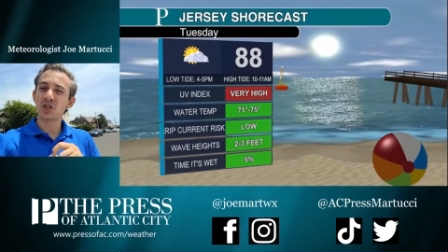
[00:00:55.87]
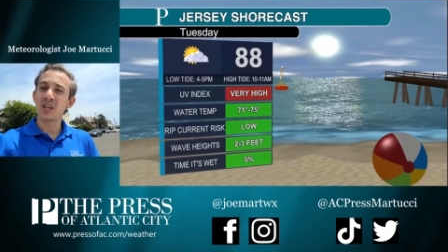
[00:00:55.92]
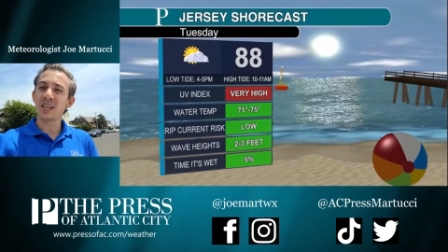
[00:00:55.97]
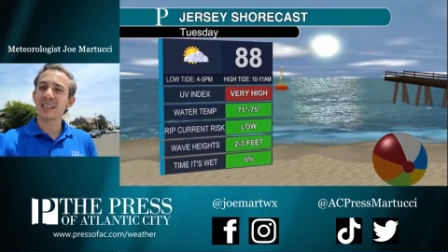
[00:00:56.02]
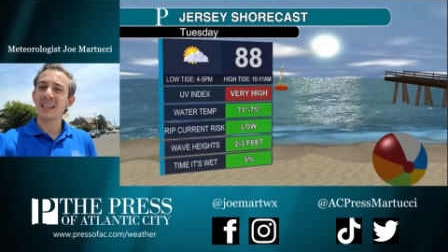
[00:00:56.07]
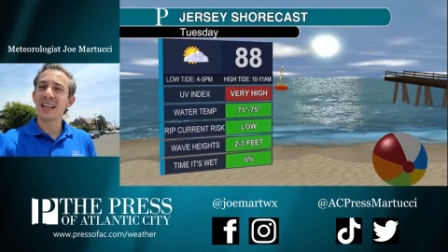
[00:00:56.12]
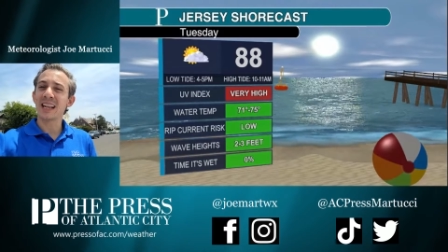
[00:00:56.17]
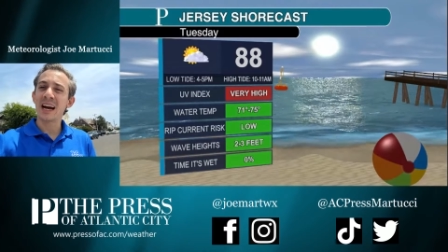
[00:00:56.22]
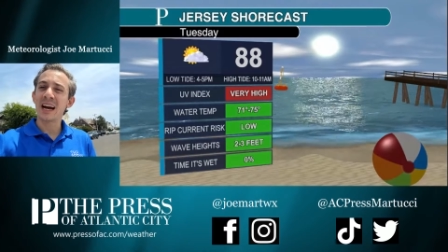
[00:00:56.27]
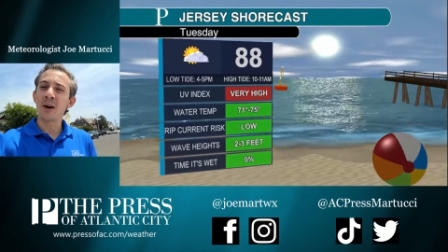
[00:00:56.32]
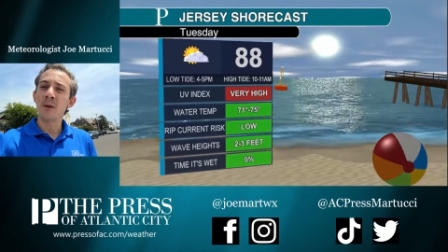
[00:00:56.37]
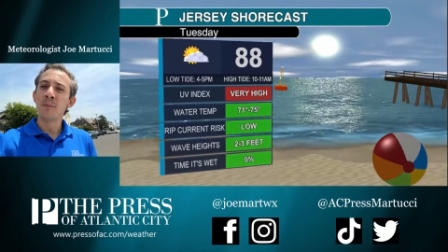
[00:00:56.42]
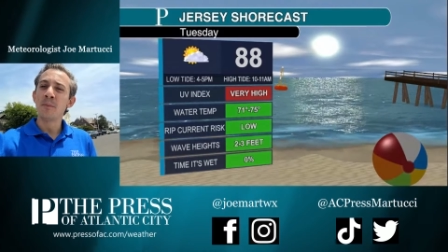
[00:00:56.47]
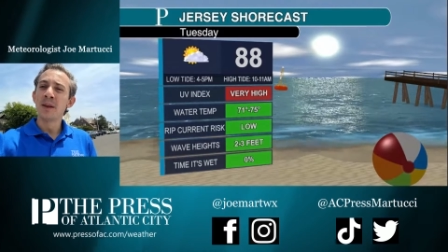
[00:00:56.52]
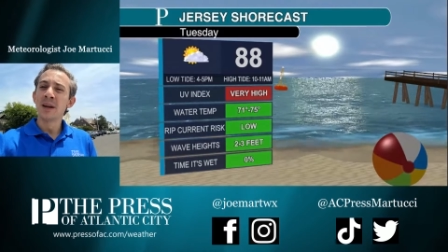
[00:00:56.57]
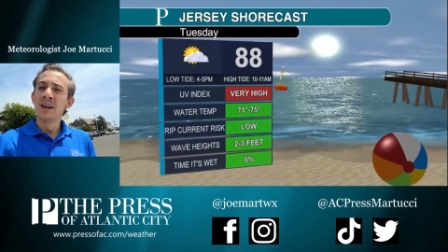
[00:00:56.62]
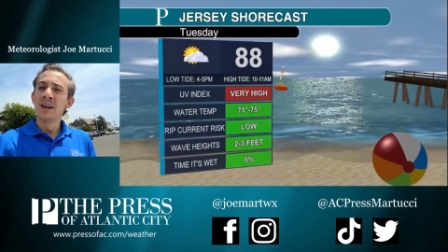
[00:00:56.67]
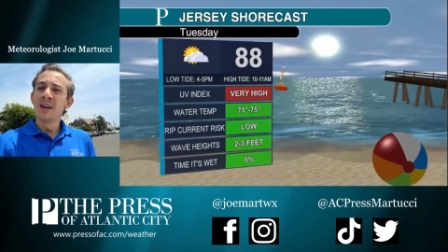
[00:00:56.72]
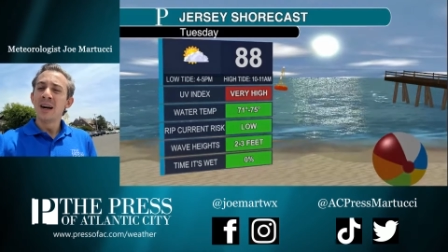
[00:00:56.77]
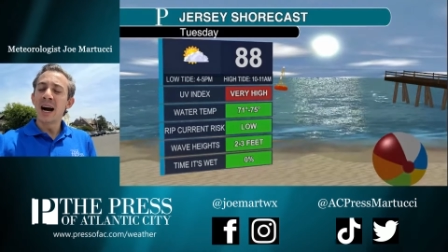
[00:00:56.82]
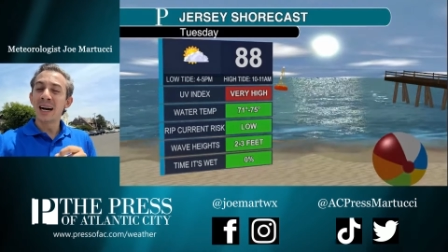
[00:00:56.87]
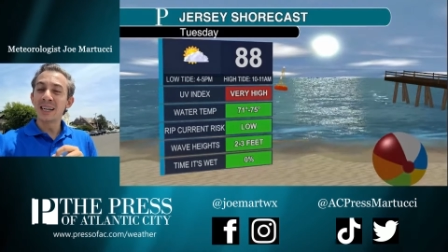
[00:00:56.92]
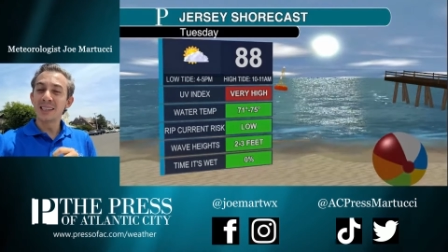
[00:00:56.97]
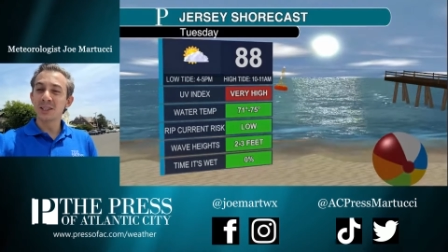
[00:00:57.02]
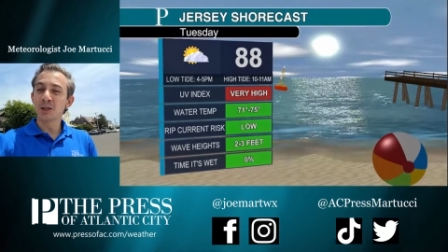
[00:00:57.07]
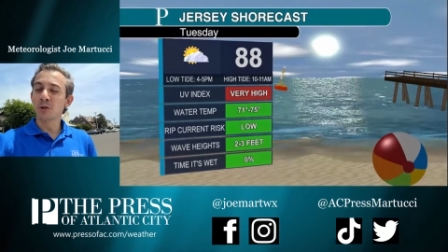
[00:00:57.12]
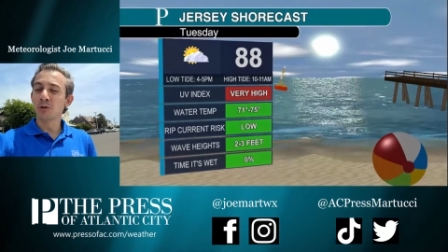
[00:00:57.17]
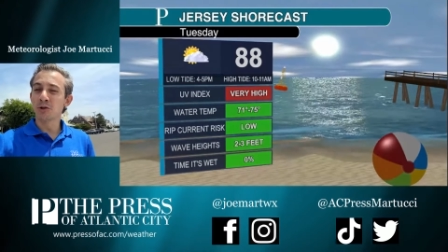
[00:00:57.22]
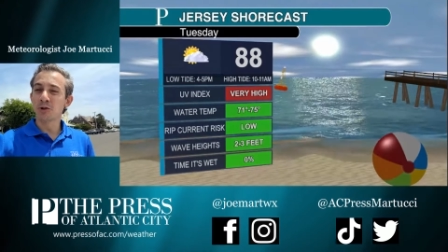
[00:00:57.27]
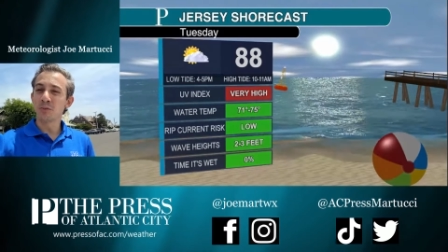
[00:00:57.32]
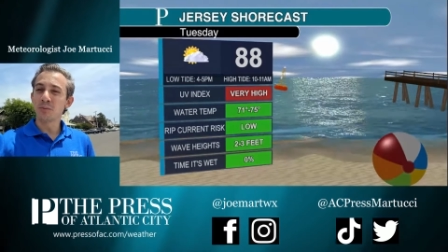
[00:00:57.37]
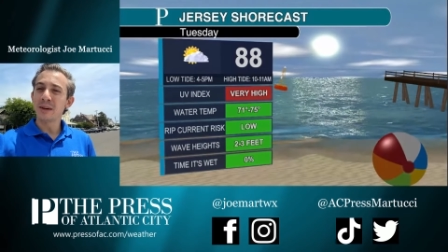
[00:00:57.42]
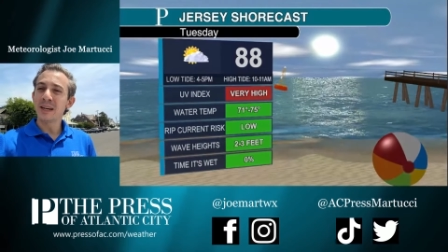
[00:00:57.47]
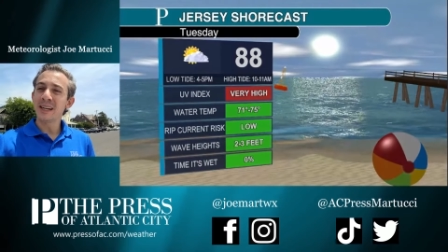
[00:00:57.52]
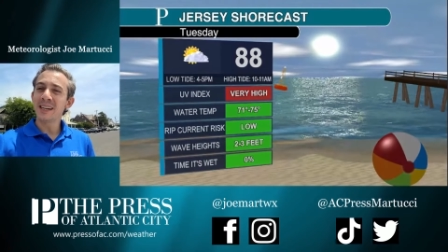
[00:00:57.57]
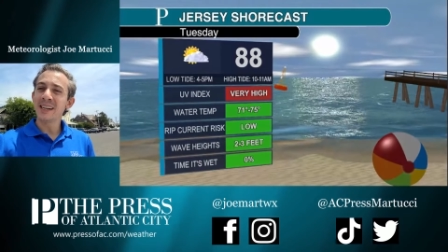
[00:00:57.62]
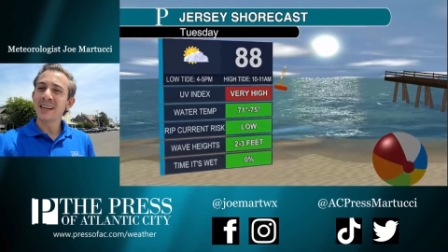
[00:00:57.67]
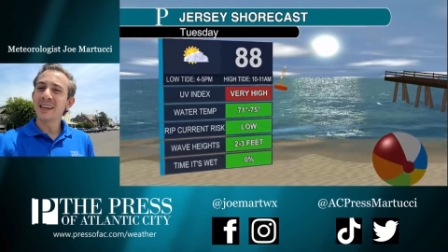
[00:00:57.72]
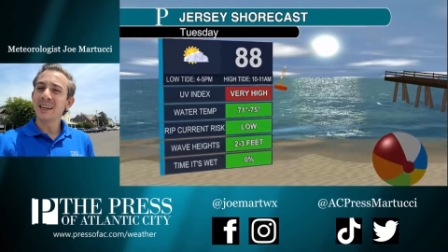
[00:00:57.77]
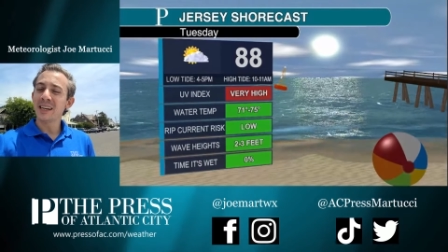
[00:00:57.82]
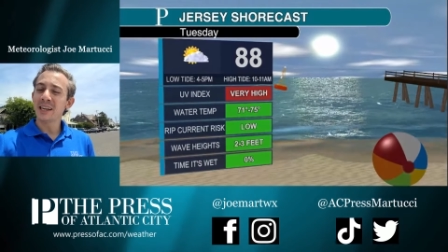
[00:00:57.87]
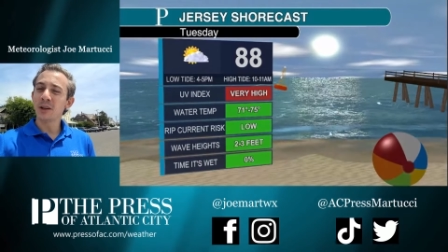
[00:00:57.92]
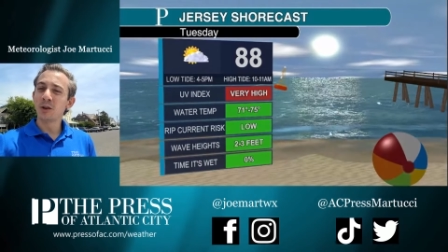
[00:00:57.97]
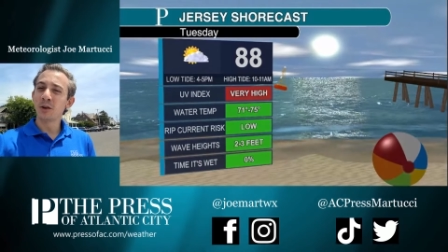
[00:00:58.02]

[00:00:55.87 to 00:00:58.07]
You can check that out on social media.